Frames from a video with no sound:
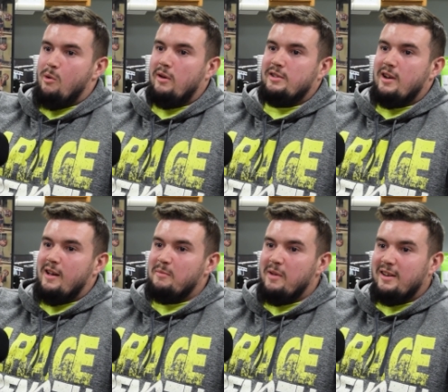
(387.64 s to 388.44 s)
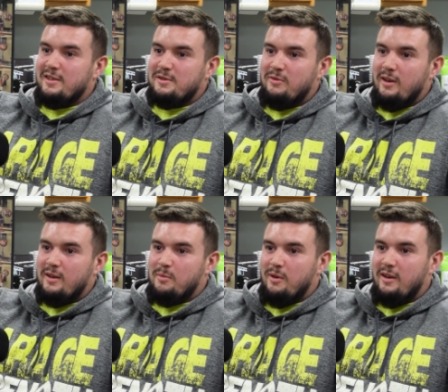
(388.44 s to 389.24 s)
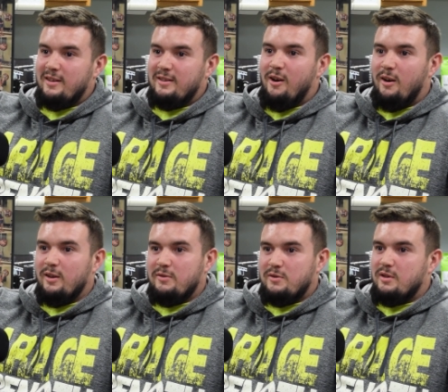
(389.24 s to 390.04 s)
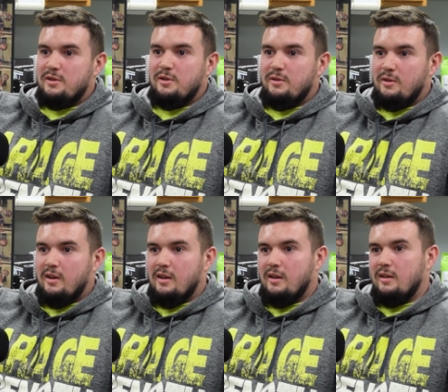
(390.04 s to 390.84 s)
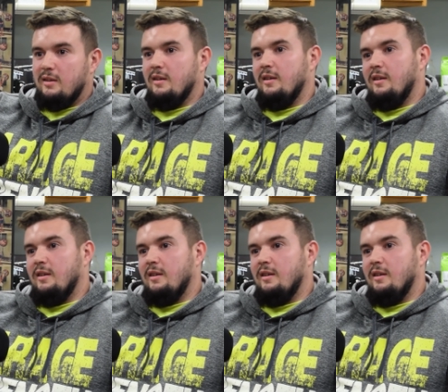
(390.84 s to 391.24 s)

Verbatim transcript: boy John Mish, fucking bro. Oh yeah, that's true. Junior high. That's true.